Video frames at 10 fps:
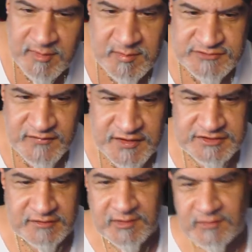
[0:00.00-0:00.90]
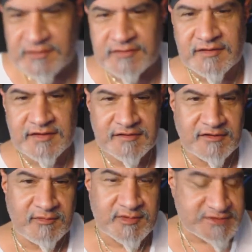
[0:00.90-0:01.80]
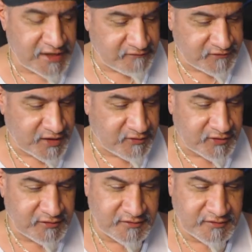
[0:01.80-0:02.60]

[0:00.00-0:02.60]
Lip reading: I'm almost finished here. I'm going on almost a half an hour.